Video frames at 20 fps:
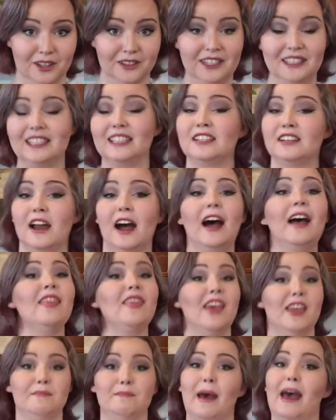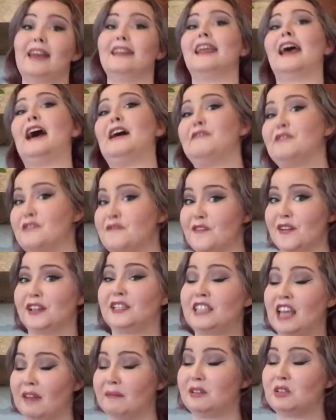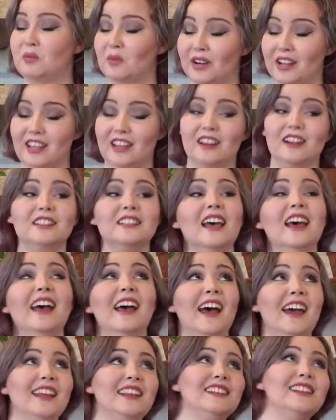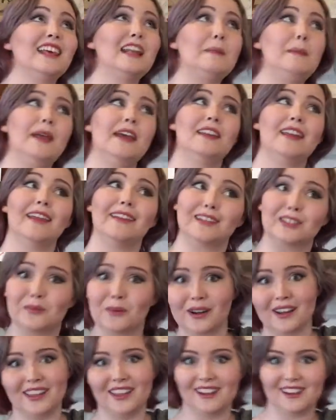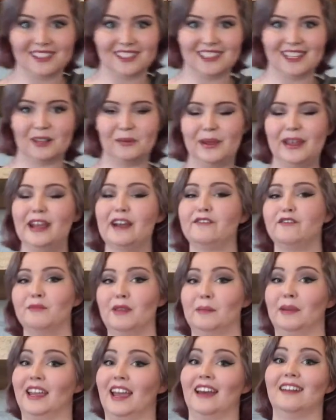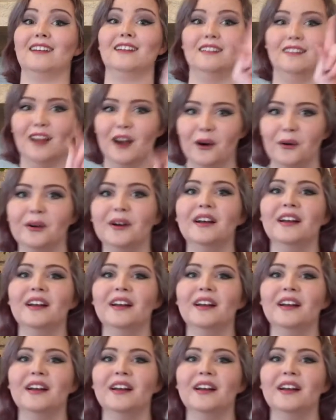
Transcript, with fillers: This is not they met now for the first time in twenty years and it's going to be another twenty years until we hear from them again. No.